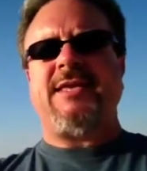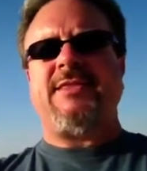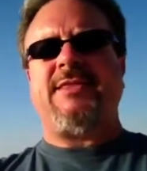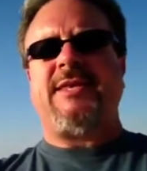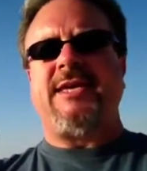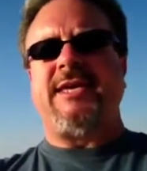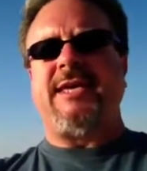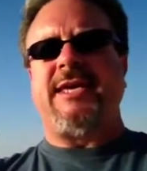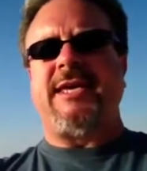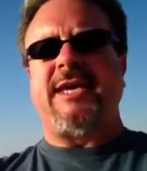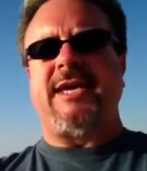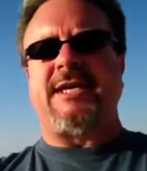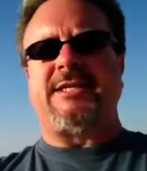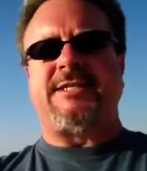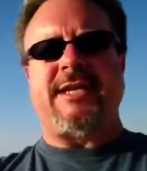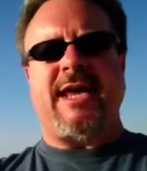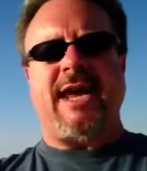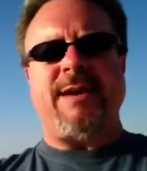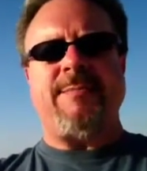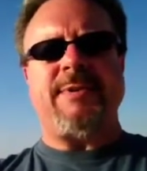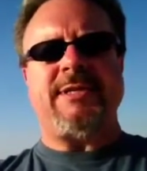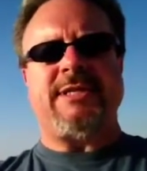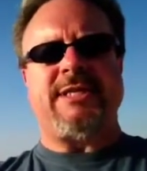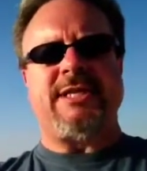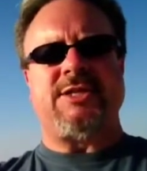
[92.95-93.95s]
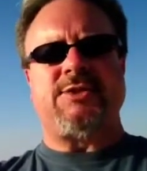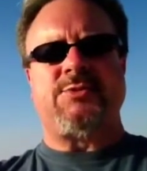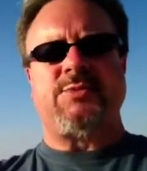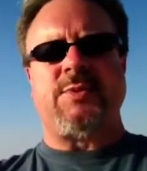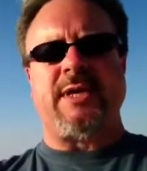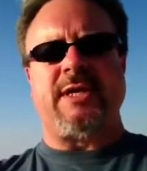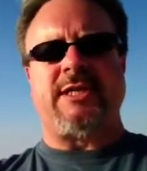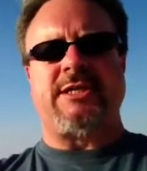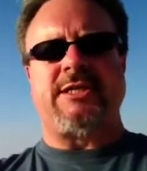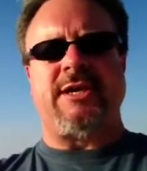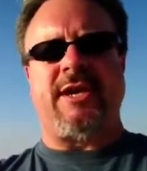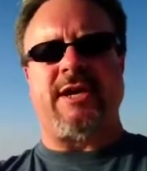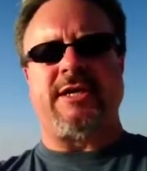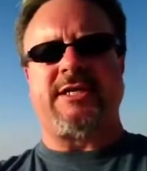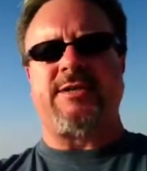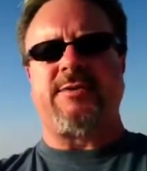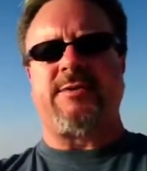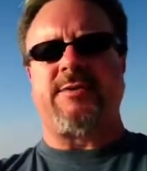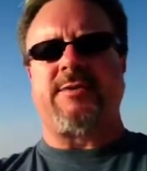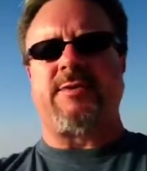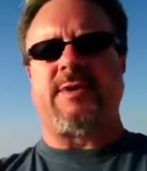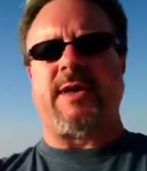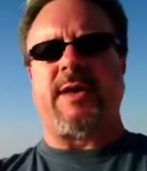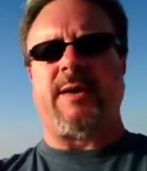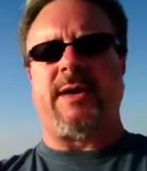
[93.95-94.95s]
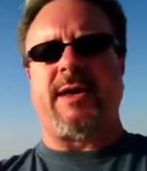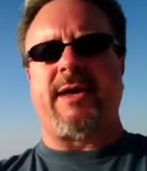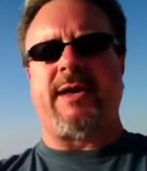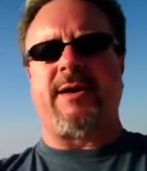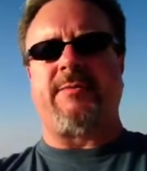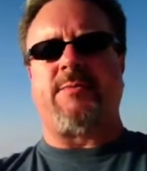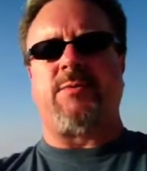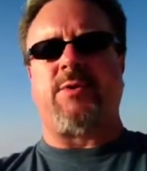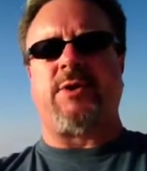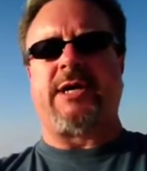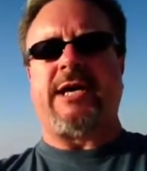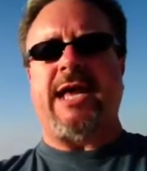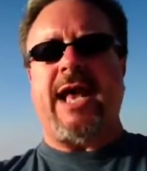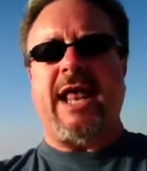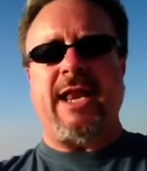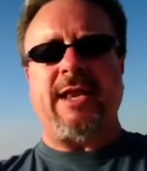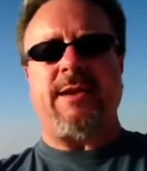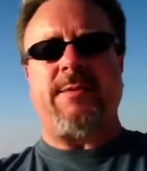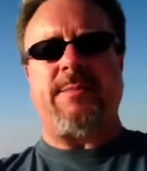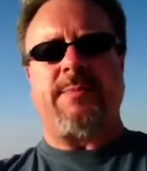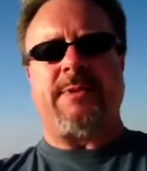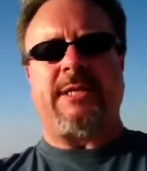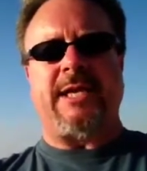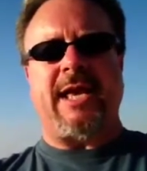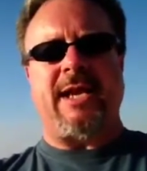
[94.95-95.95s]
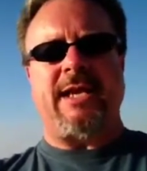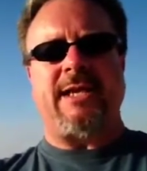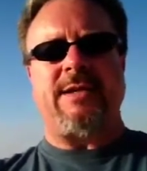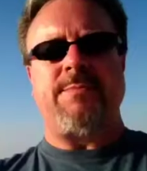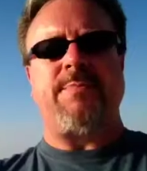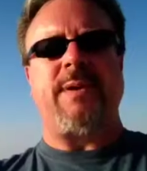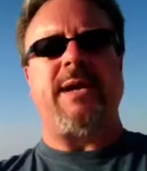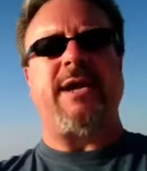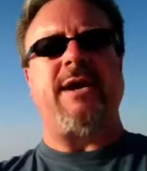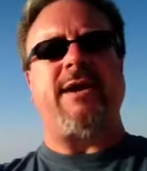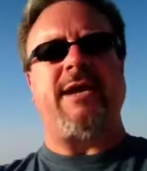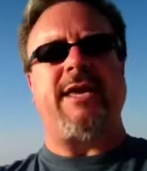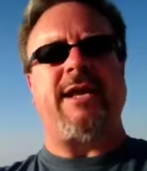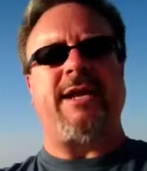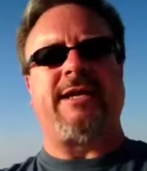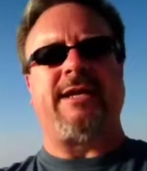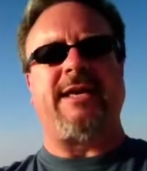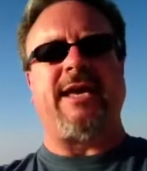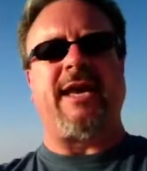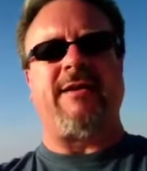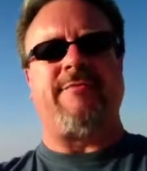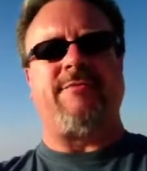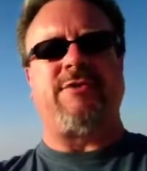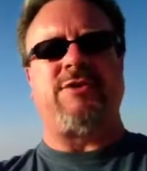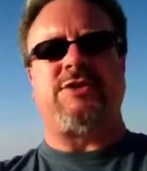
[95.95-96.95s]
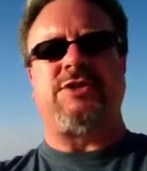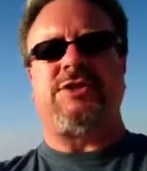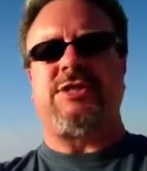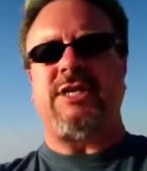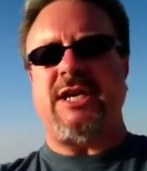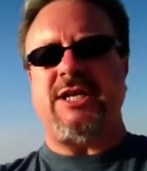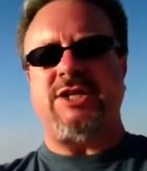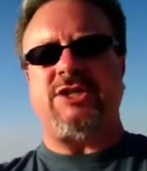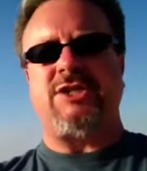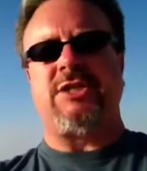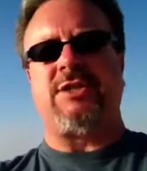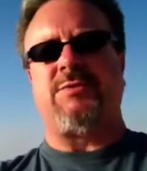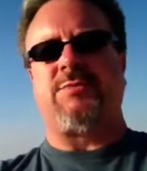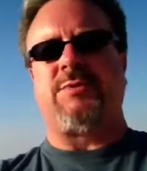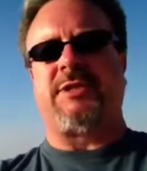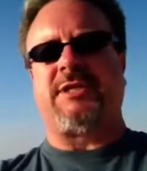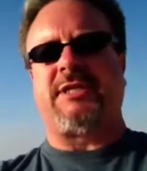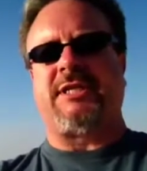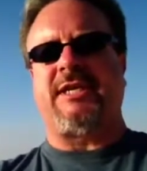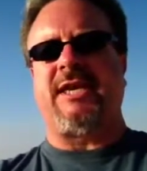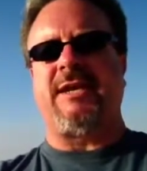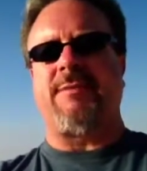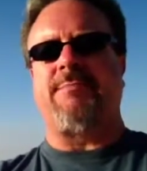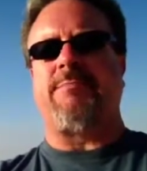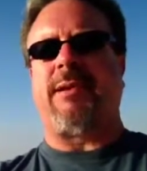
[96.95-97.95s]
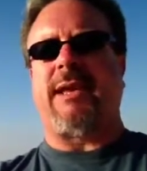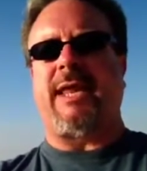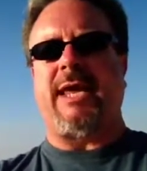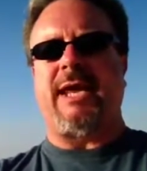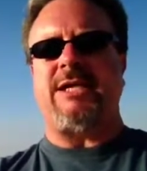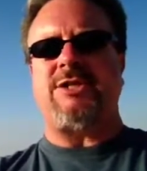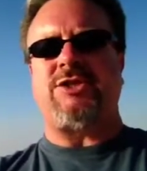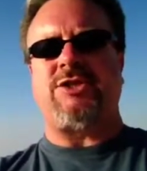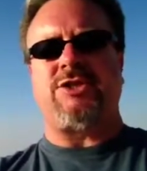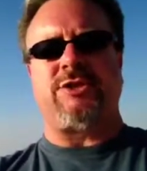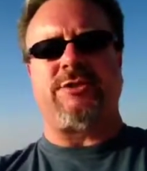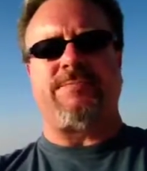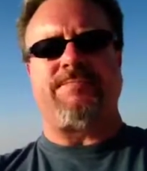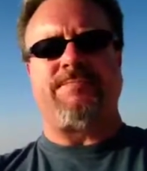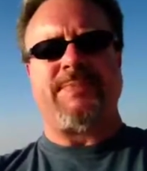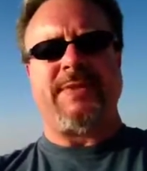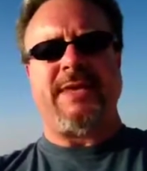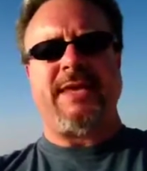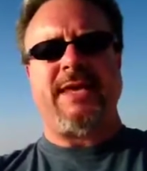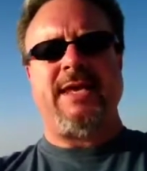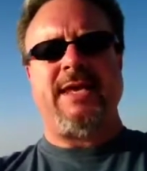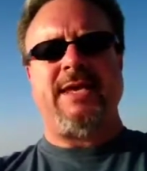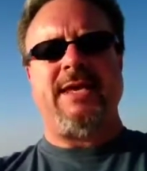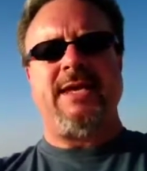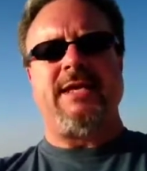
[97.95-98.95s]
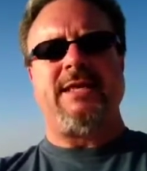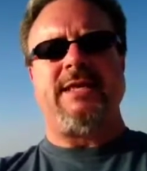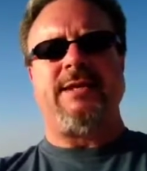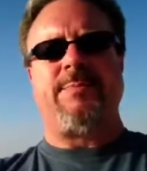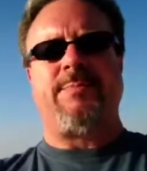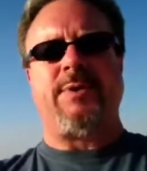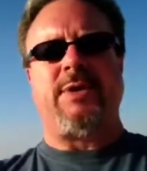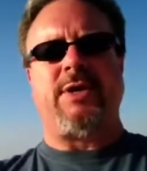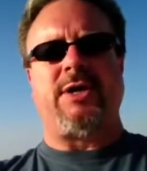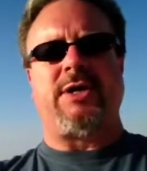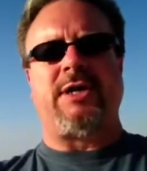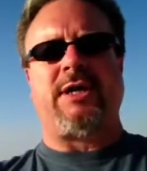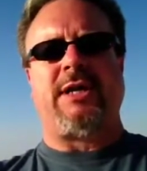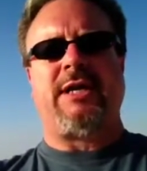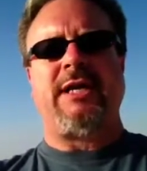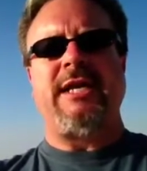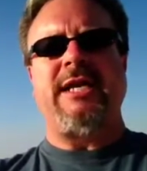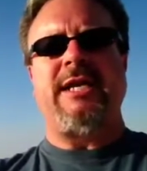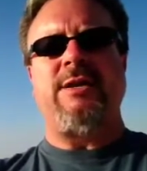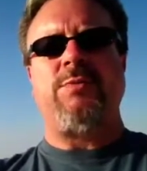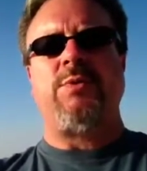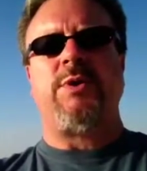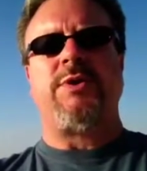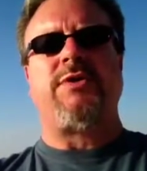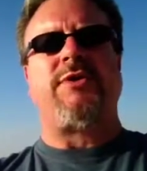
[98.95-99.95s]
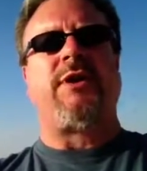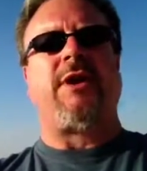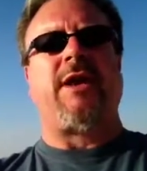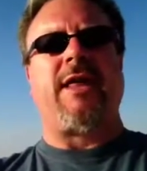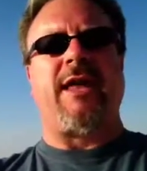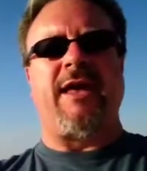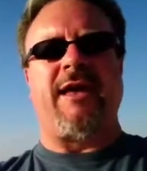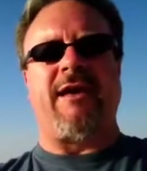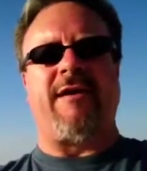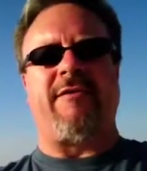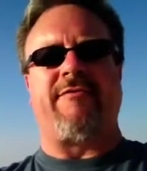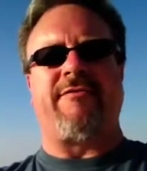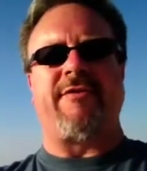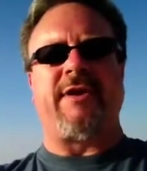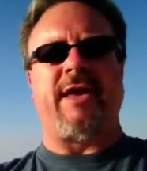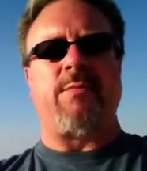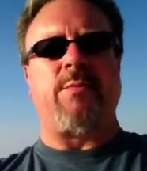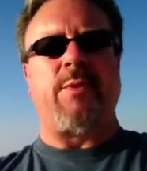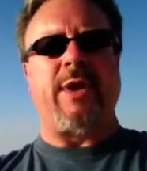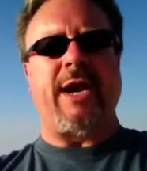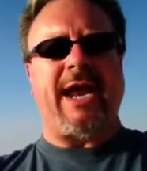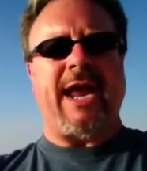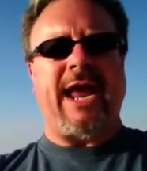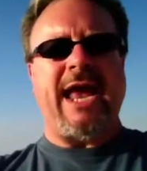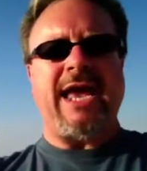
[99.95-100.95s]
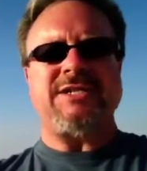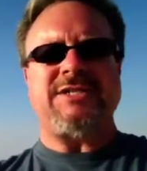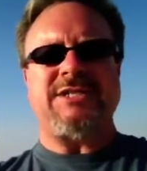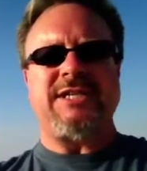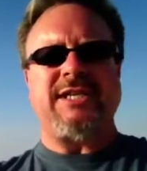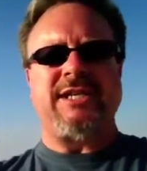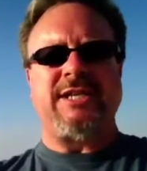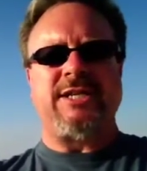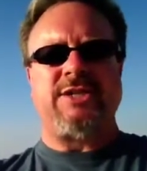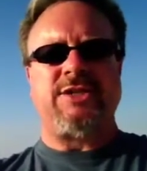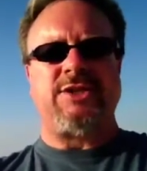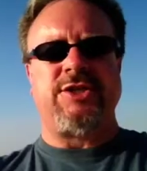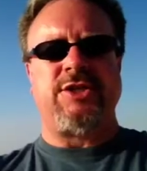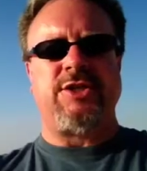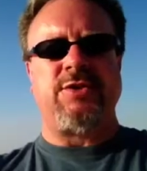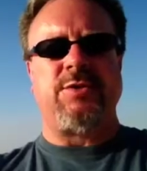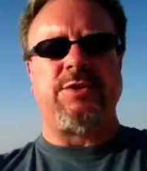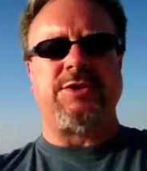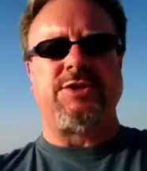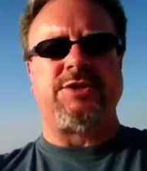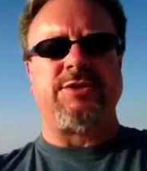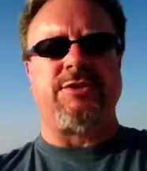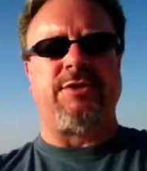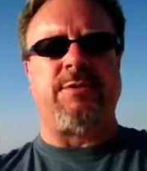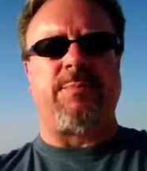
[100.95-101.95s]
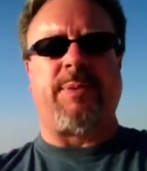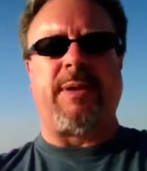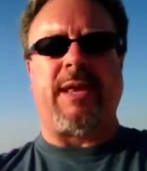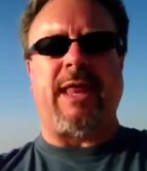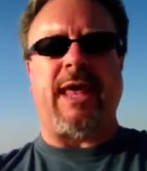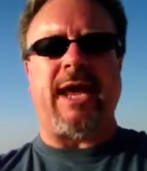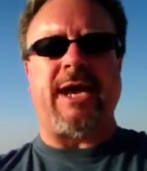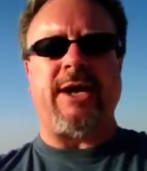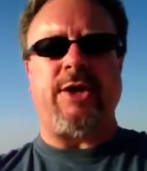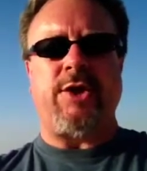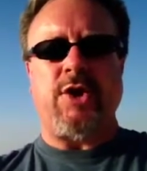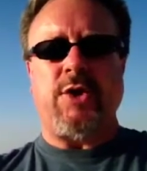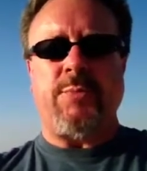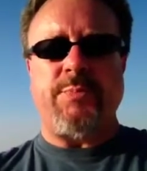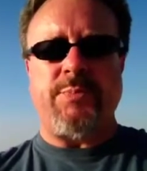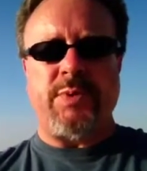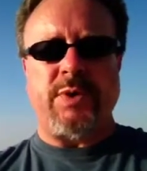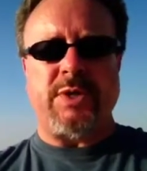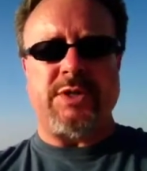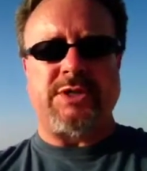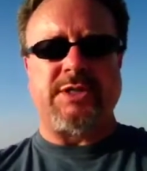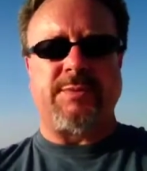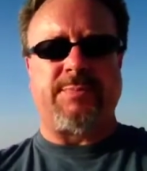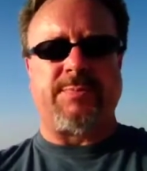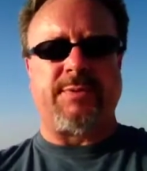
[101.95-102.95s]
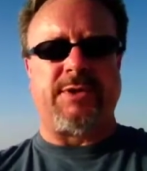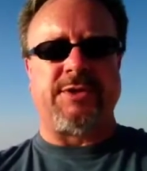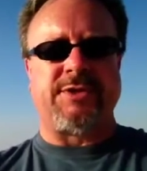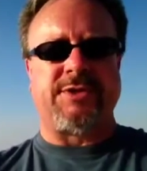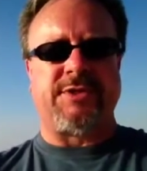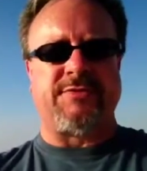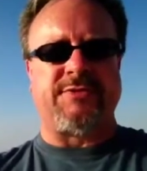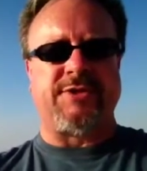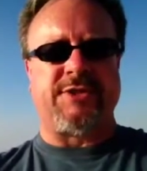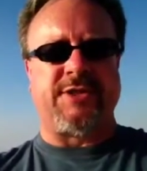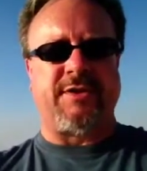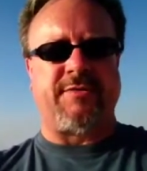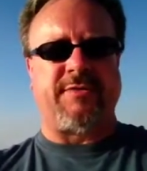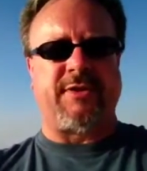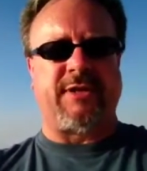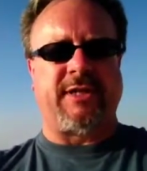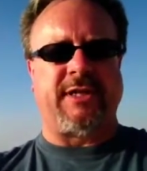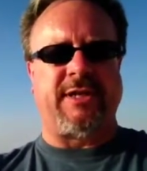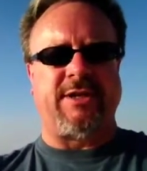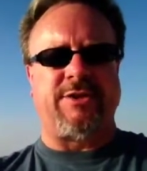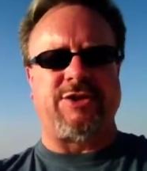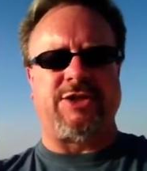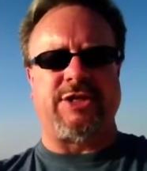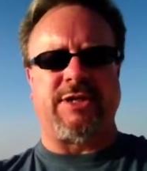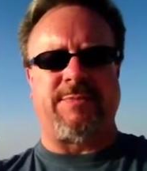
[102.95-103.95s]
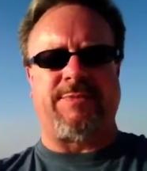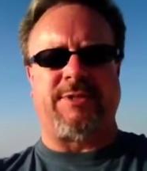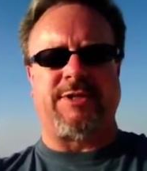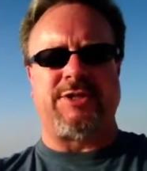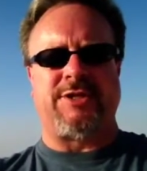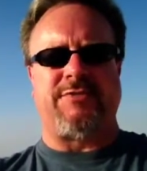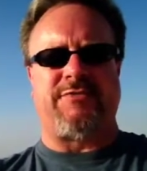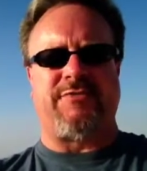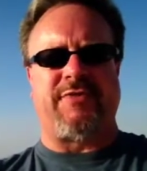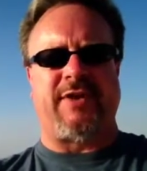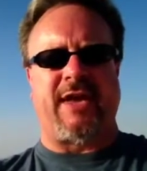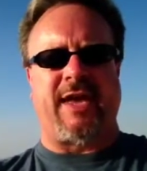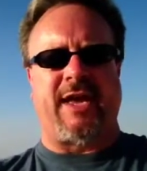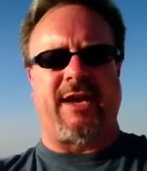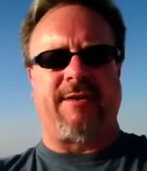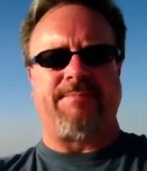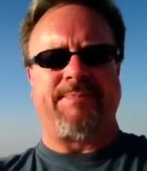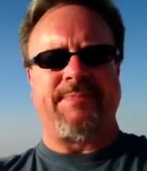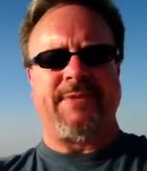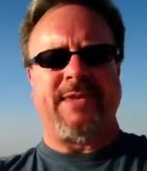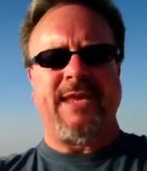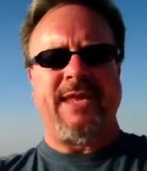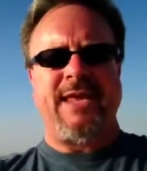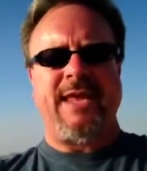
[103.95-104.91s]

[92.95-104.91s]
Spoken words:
The assignment this week talked where Colleen Baird had a conversation with Ken Blanchard in the book Lead with Love. And what I asked you to do was to apply her principles of servant leadership that you found.